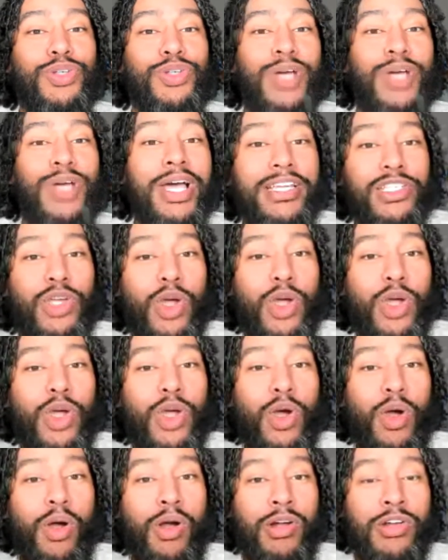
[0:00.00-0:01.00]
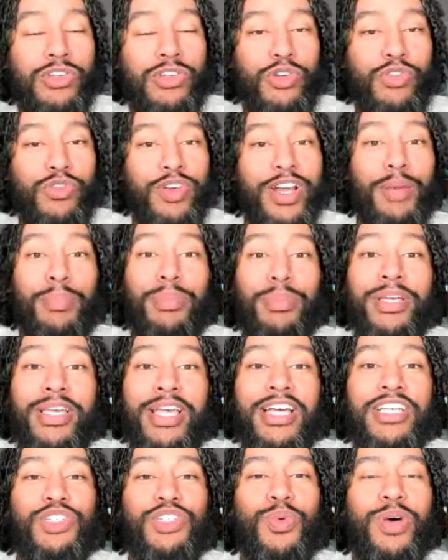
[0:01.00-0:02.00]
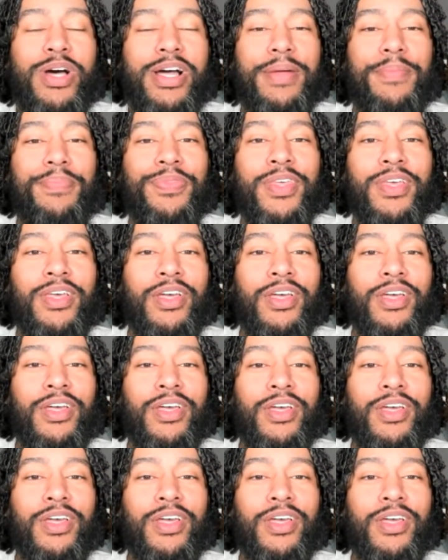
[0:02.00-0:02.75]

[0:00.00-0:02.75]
because he's trying to get his cars over there. But guess what?